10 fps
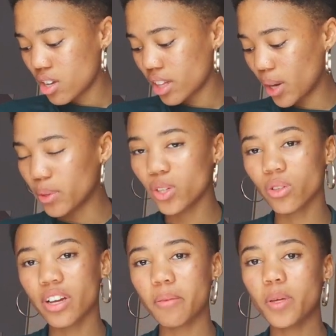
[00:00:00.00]
Like when you
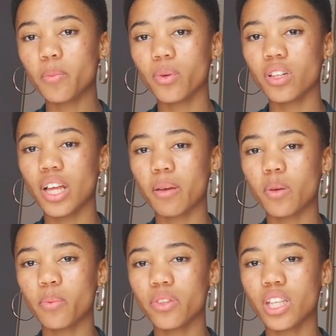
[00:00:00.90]
look at people, like
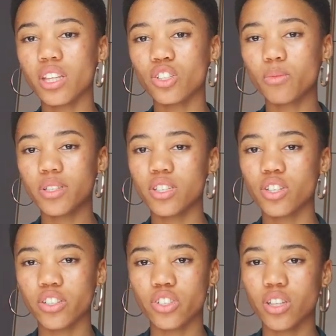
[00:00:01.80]
people think that you're busy
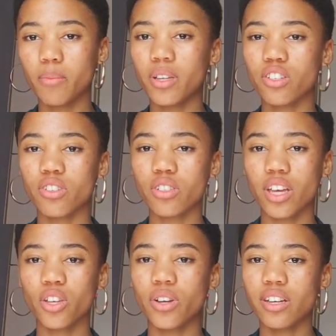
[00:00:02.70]
judging them, but it's just
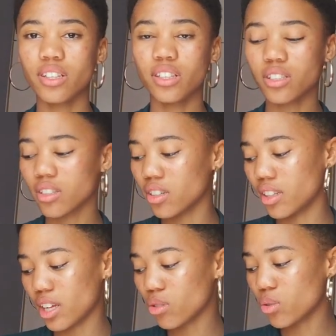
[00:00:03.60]
like you're analytical
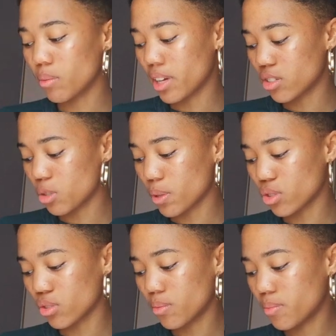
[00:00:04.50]
and that's also what makes you
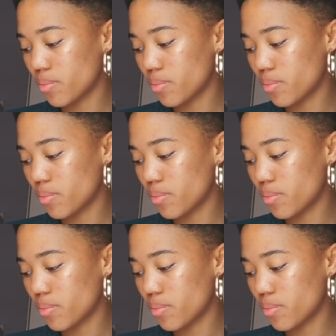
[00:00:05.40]
special.